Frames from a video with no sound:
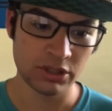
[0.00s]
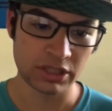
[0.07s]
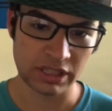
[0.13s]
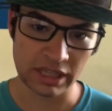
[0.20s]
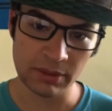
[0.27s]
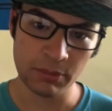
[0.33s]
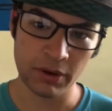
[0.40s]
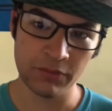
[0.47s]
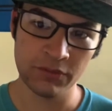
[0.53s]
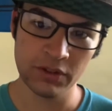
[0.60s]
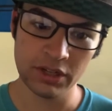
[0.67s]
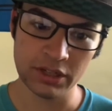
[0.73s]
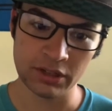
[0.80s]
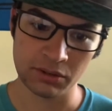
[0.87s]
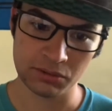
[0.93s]
get my
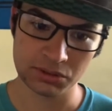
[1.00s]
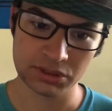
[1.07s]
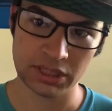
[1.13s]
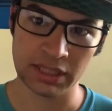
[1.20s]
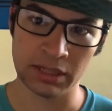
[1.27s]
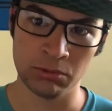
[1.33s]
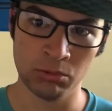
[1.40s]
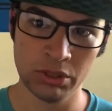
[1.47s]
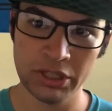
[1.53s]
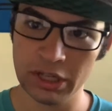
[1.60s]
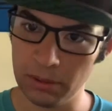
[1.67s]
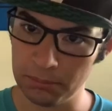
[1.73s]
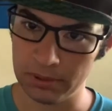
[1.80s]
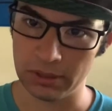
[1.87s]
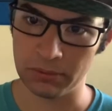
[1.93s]
videos and
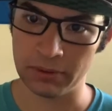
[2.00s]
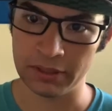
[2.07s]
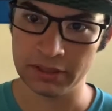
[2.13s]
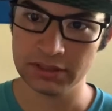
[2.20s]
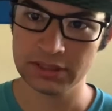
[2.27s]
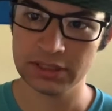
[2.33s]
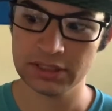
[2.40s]
re-upload it